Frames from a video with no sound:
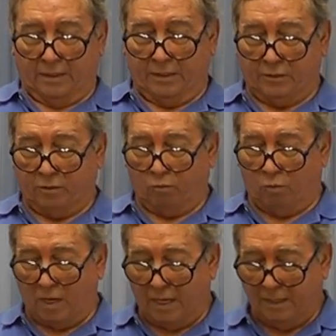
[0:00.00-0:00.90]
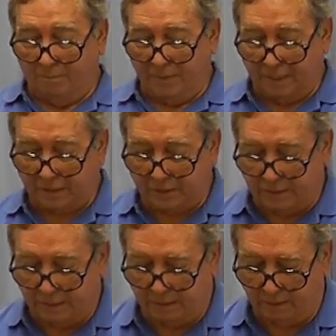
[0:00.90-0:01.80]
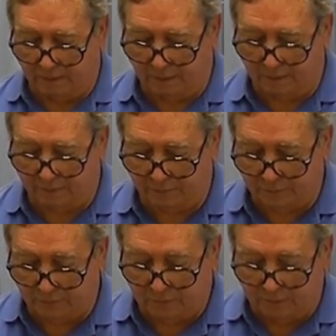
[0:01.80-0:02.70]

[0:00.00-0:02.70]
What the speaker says: there's a wide mix of